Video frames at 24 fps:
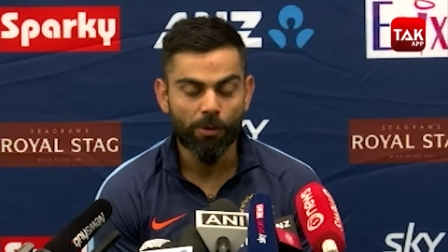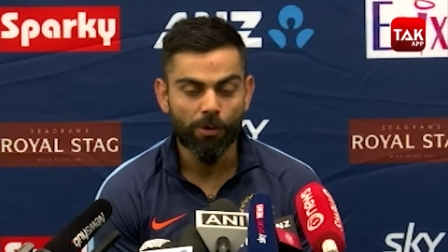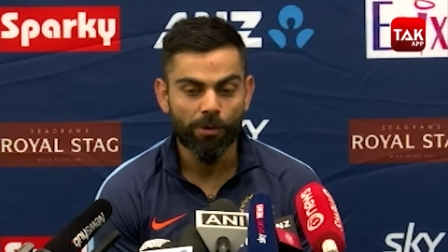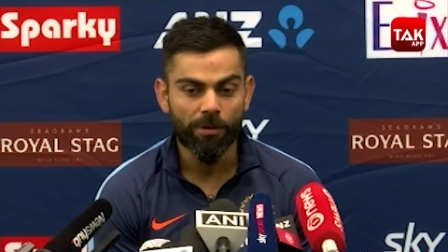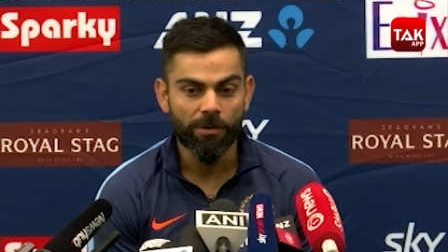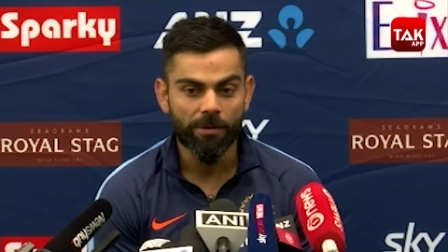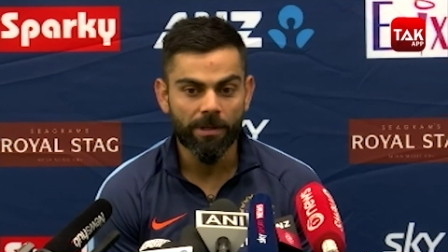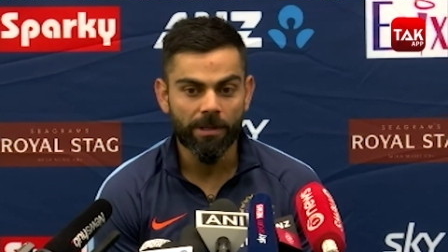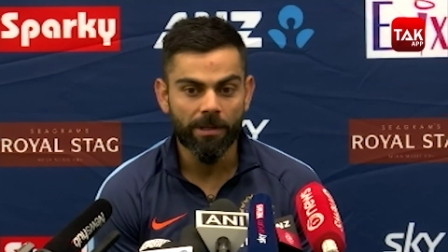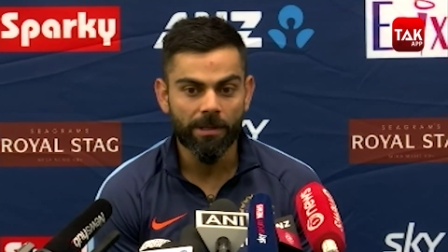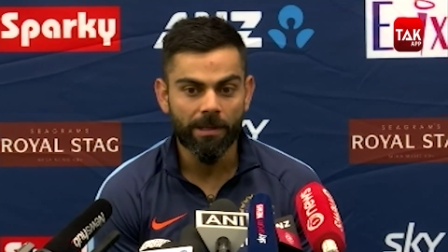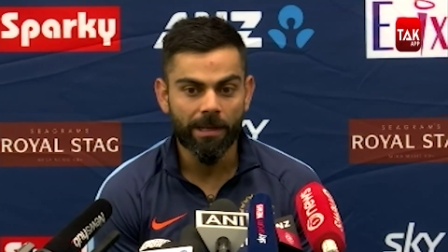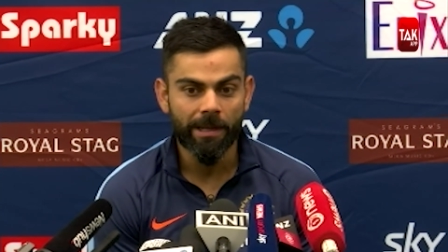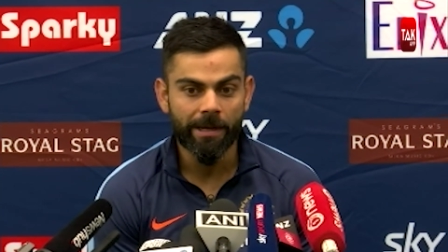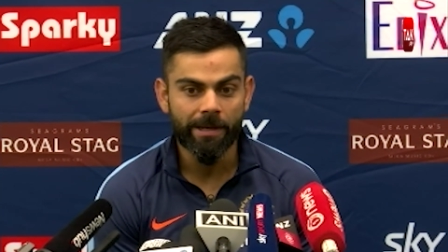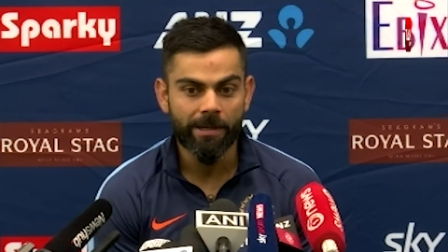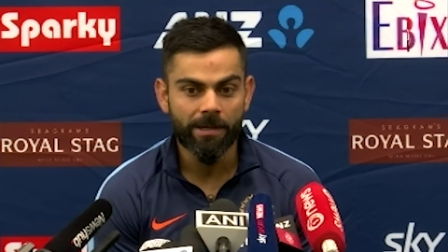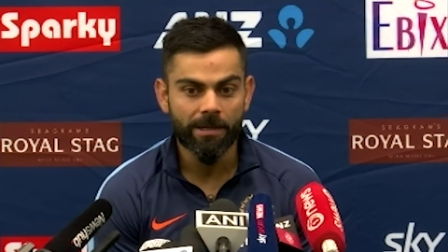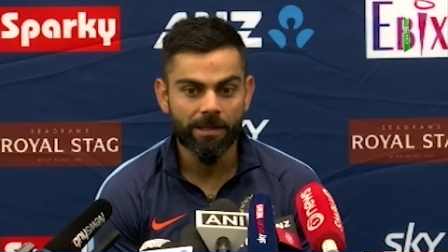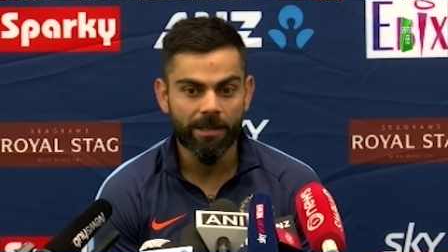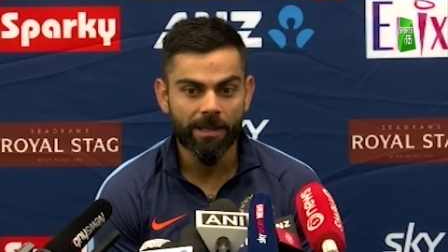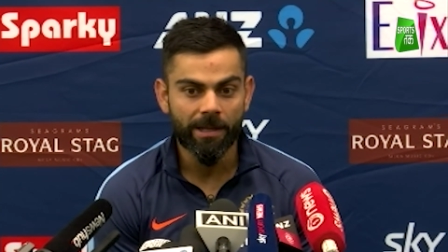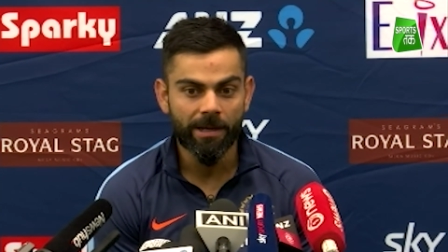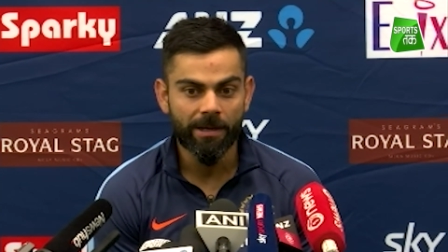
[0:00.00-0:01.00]
or
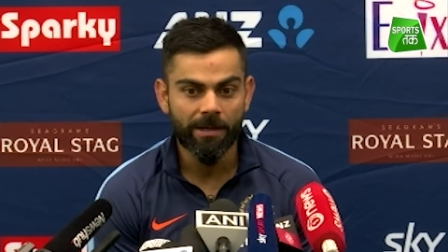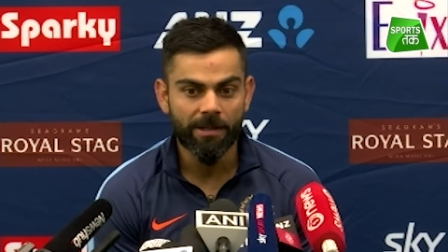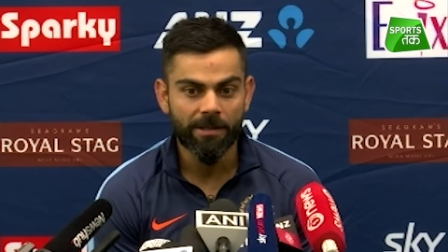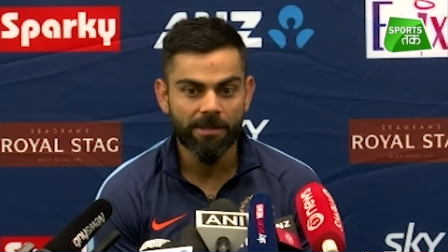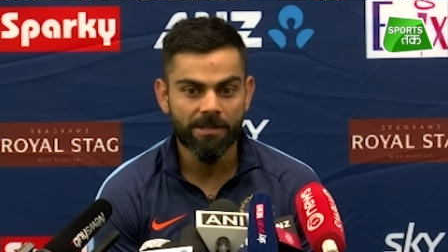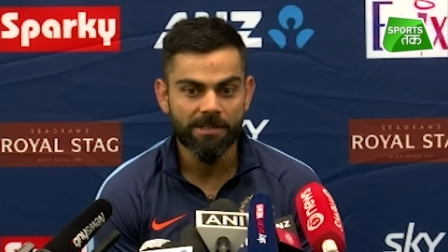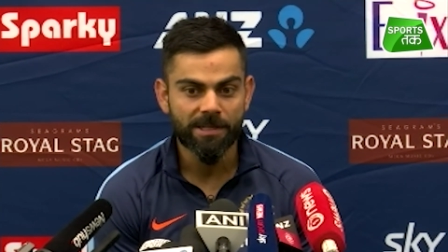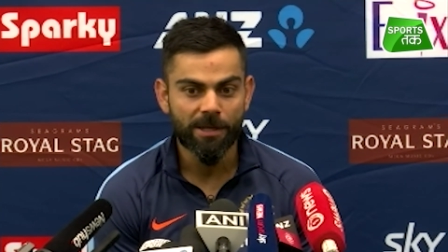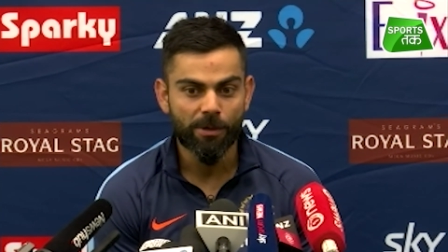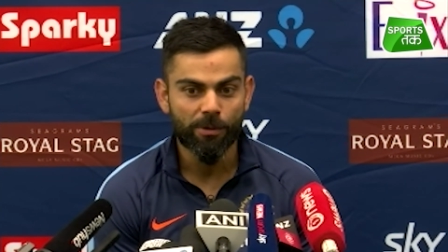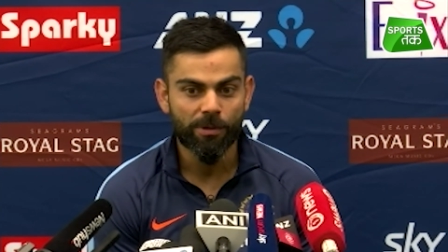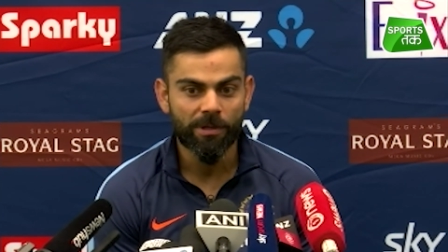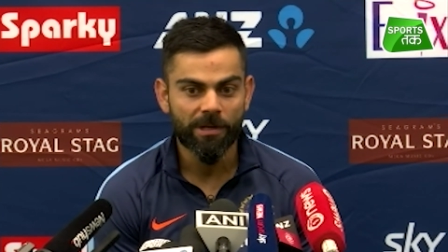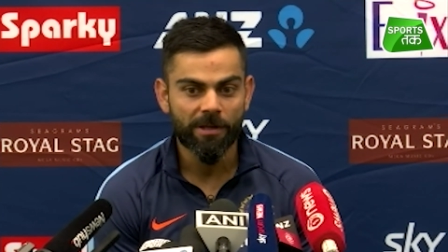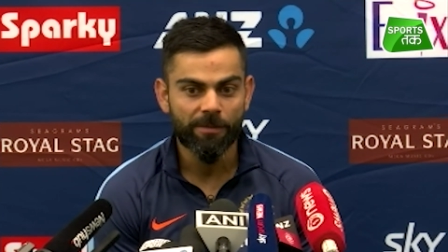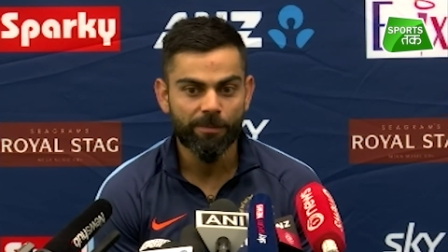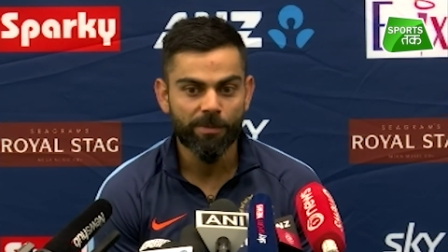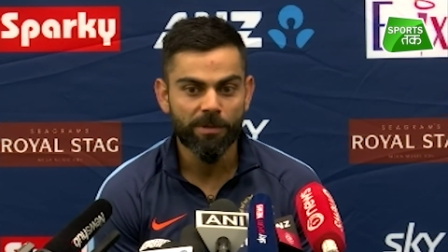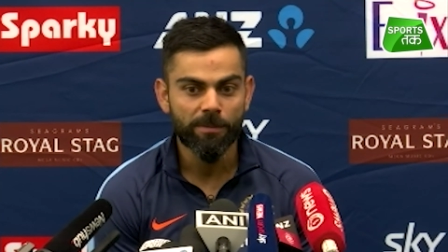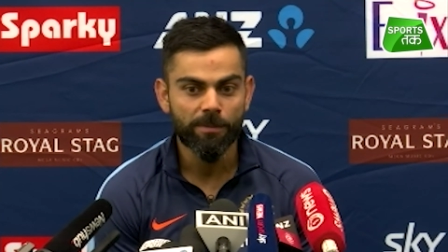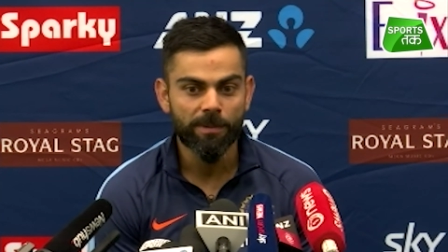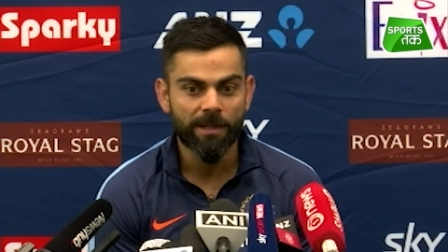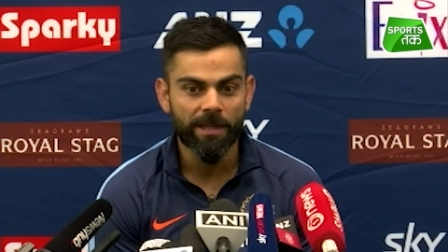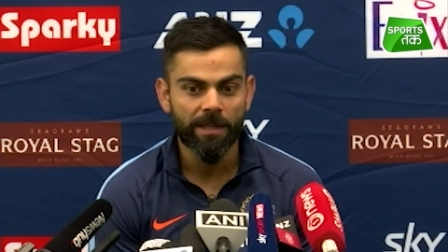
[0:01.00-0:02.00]
eight years now that
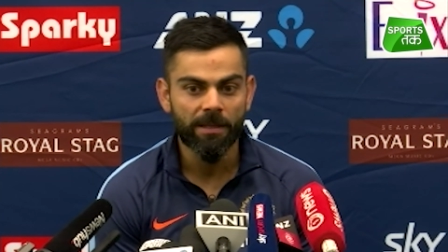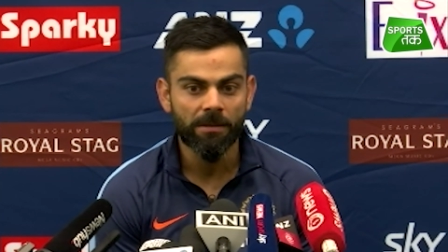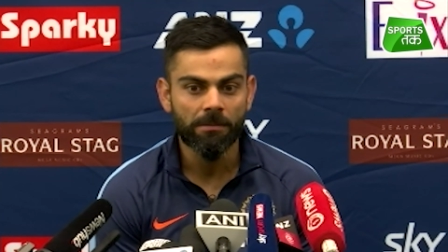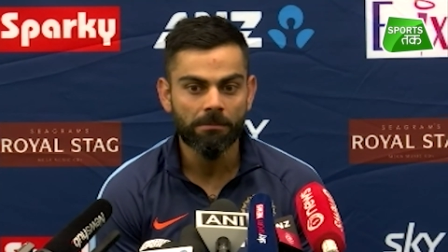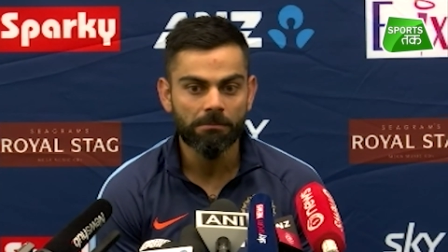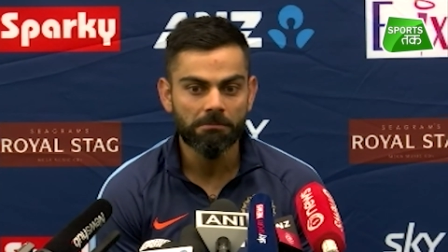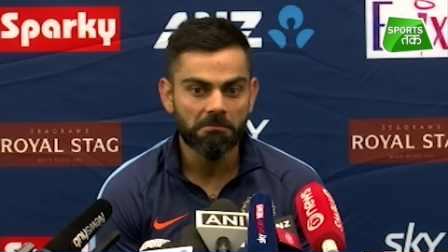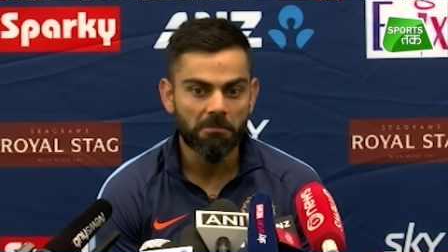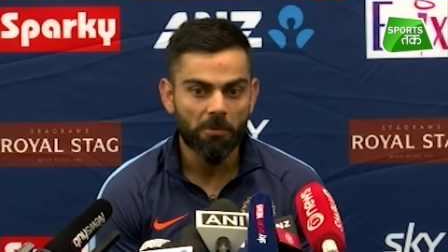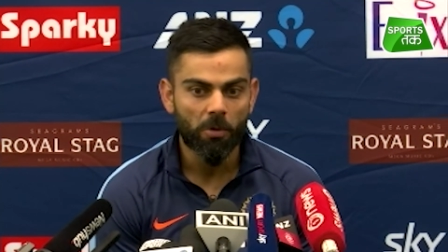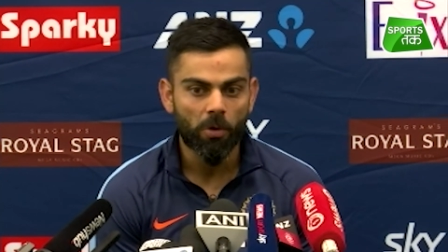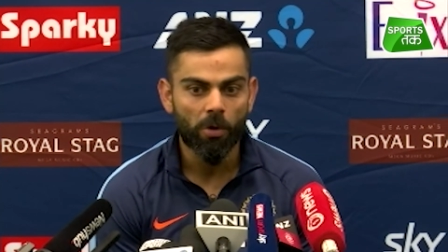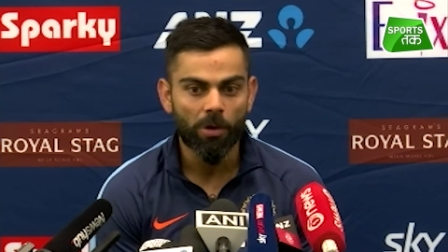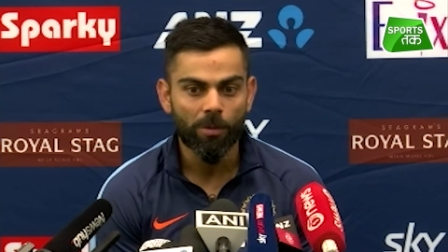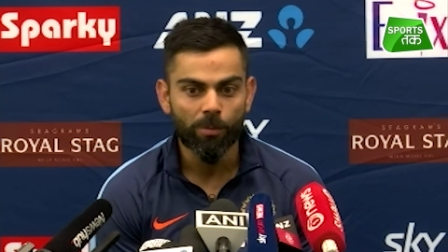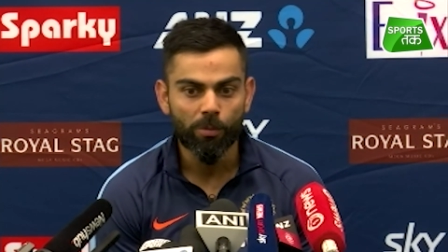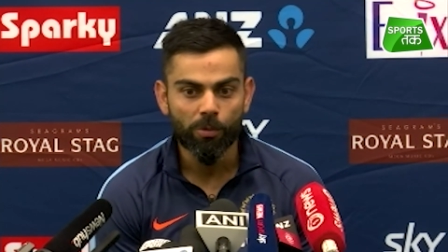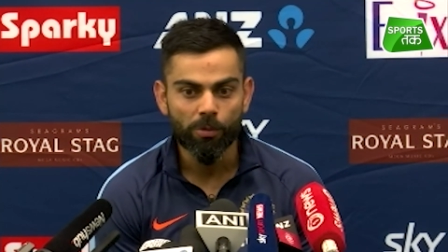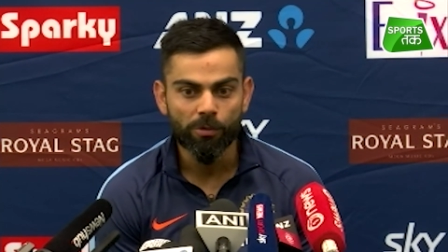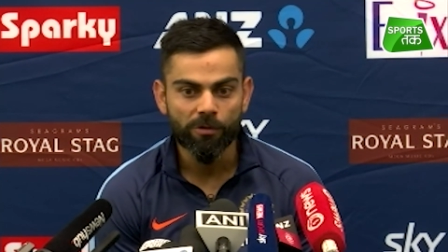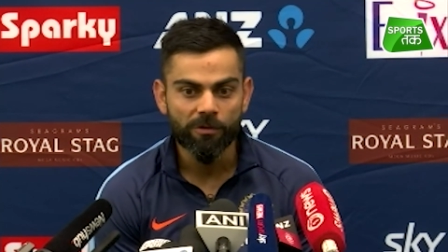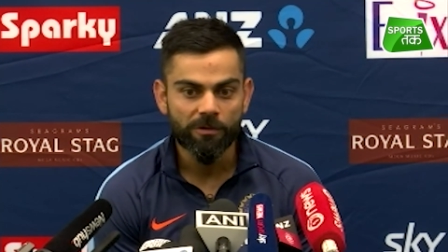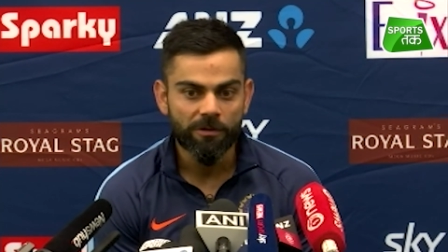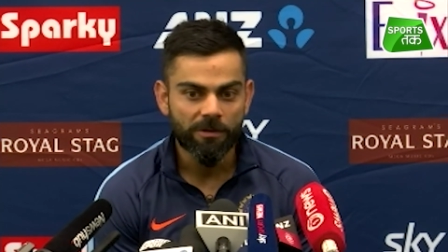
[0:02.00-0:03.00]
I've been playing
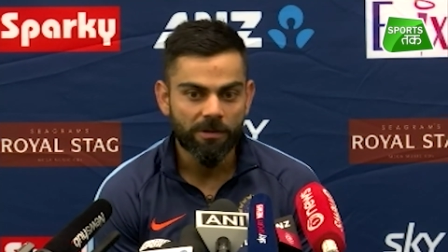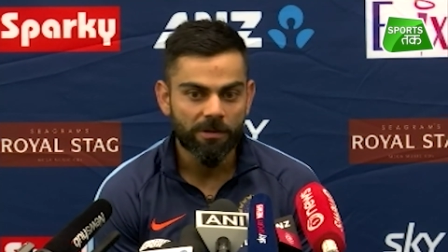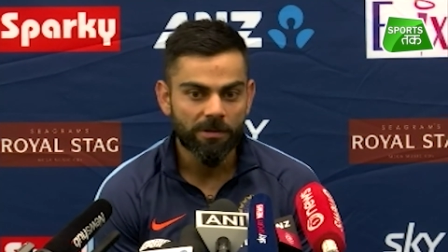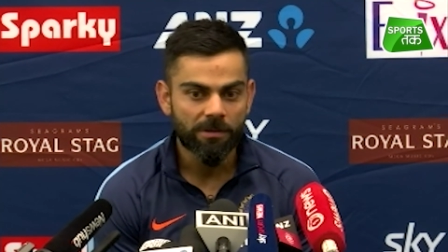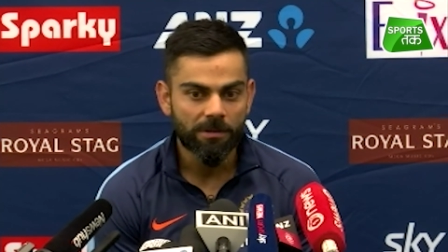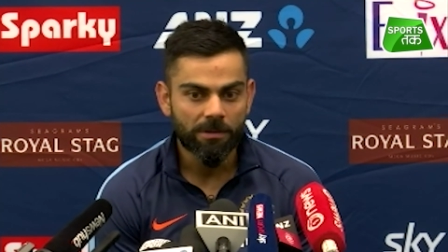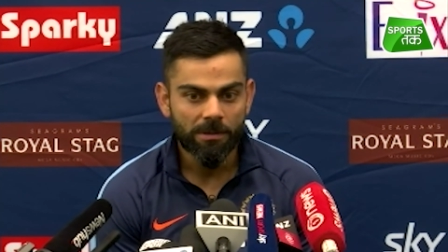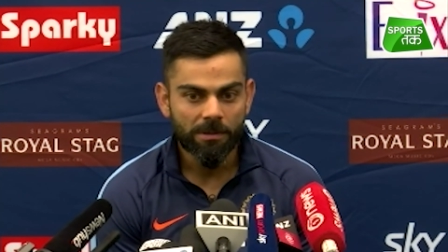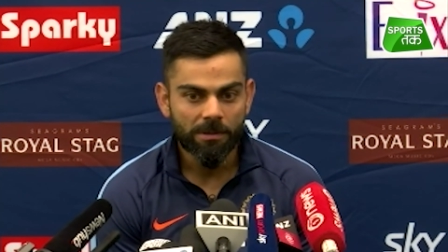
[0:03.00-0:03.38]
almost,